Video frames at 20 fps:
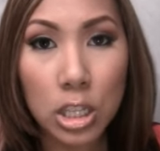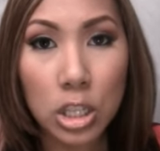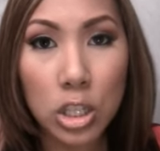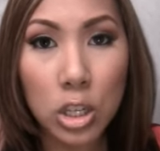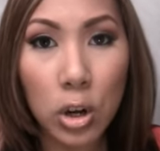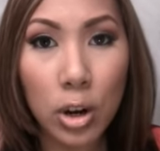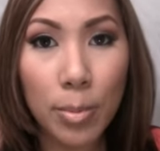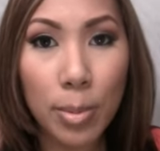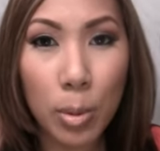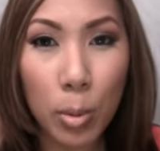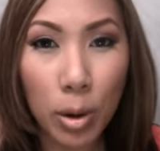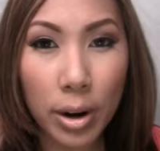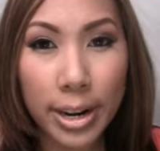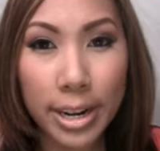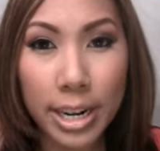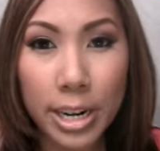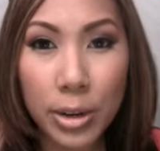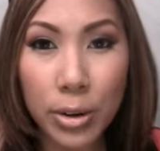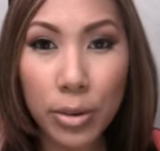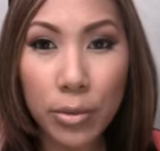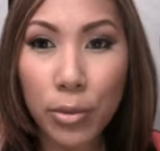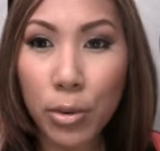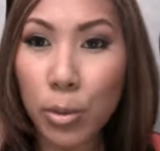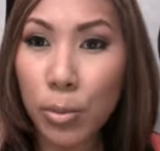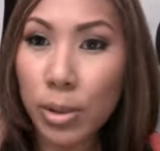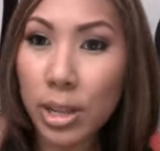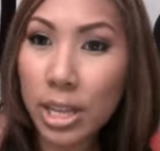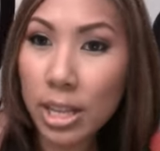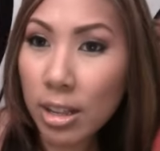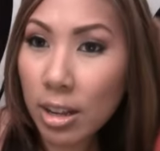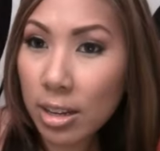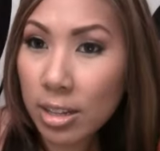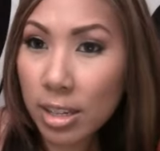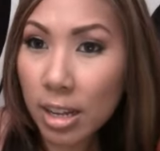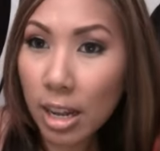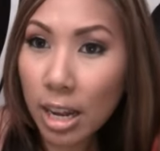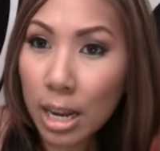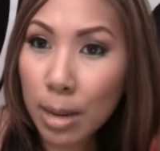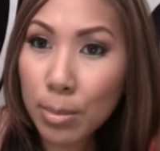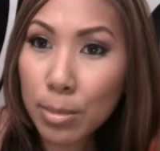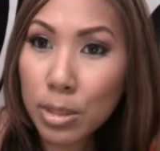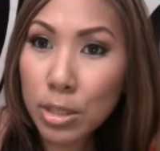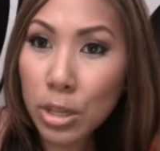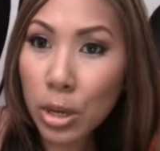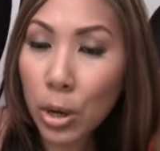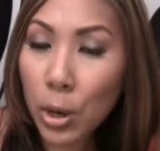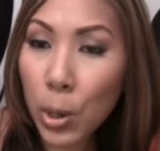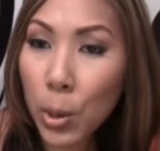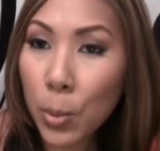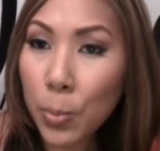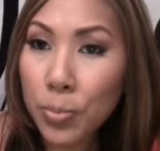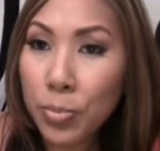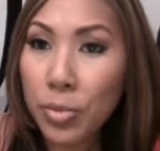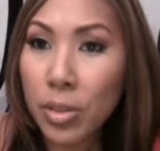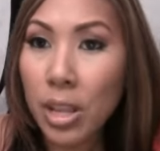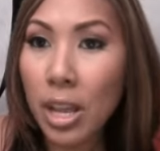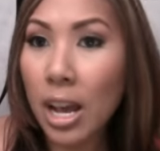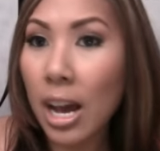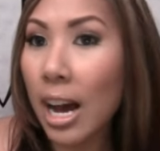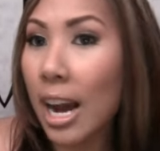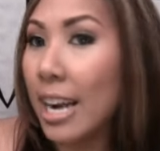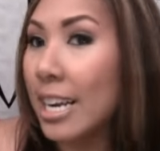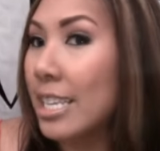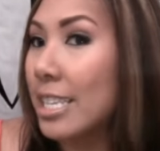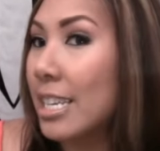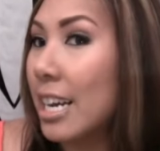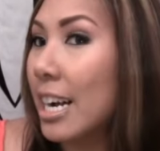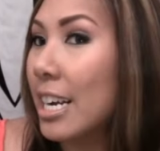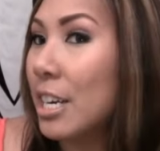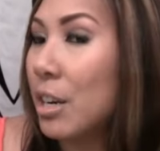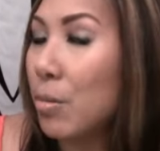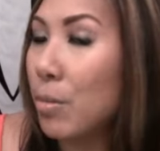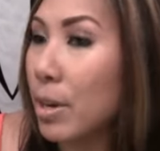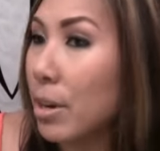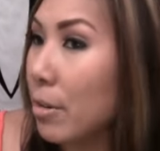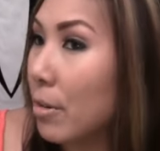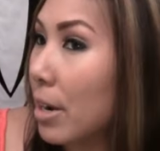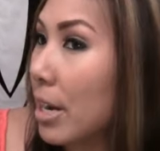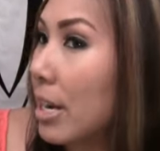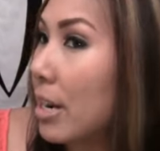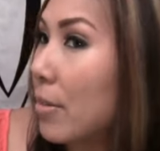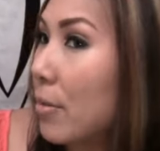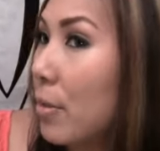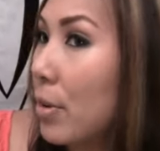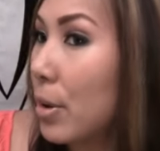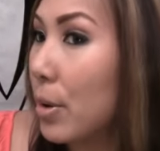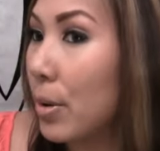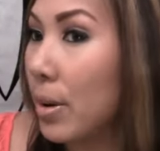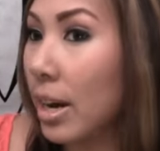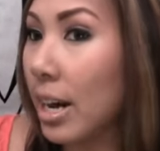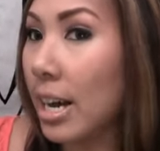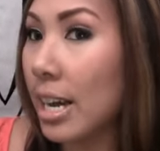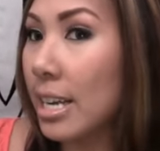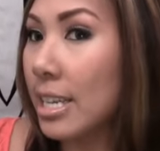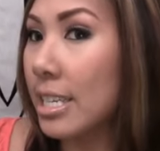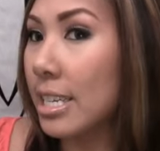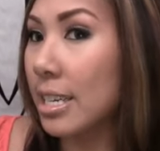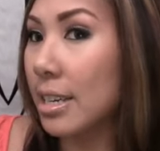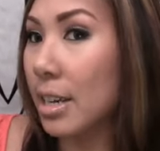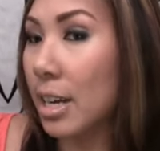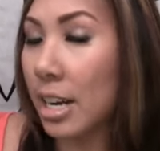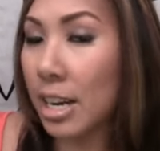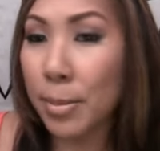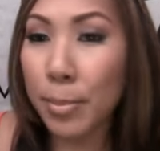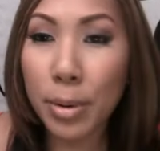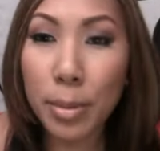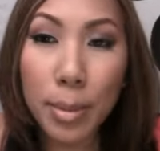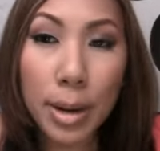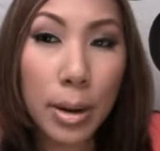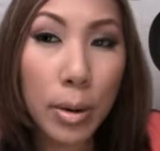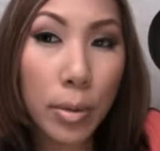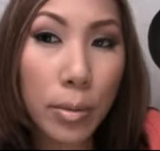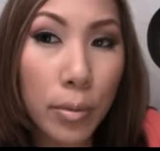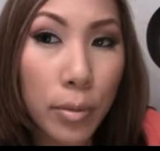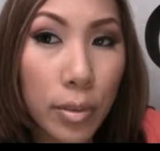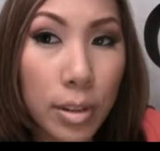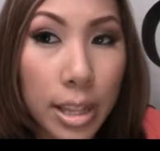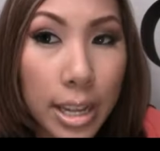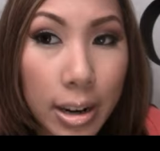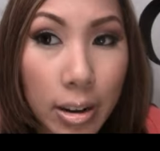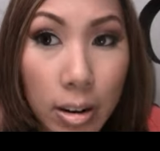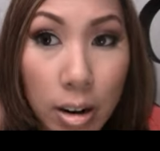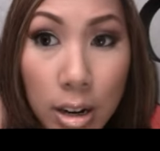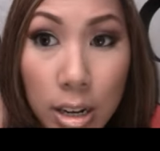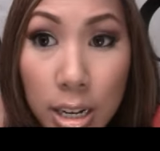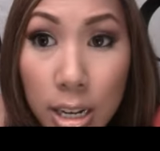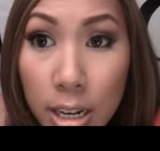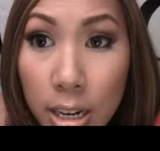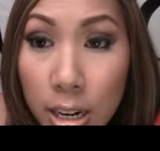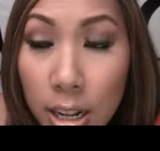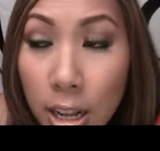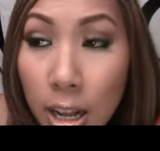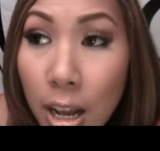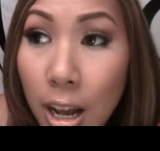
So I've been wanting to do it for a really long time, so I decided to recreate it for you guys and kind of put my own flair on it.